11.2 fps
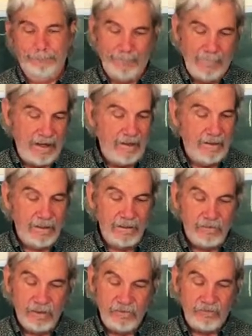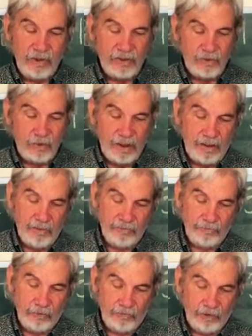And there it is. That's verse
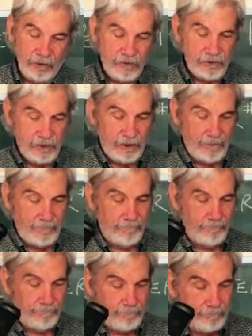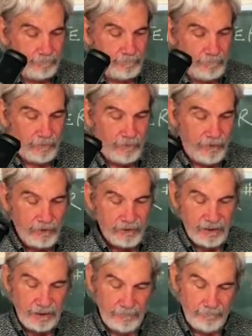12 or verse um,
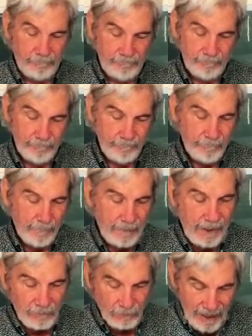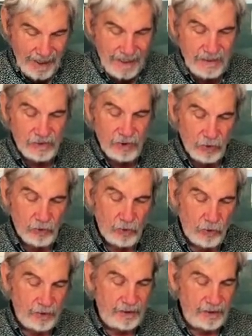13. Arise, O
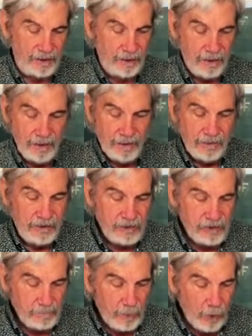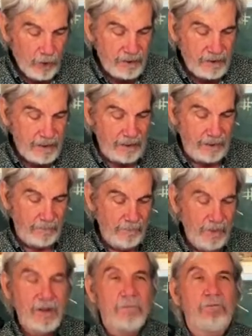Lord, disappoint him
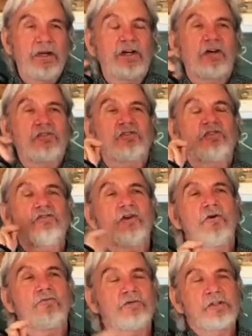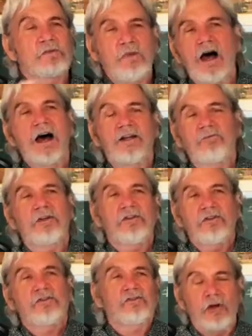because you don't respond with
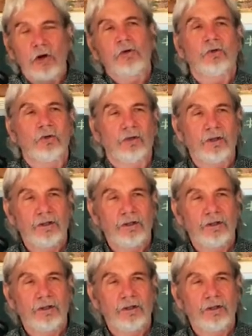your soul.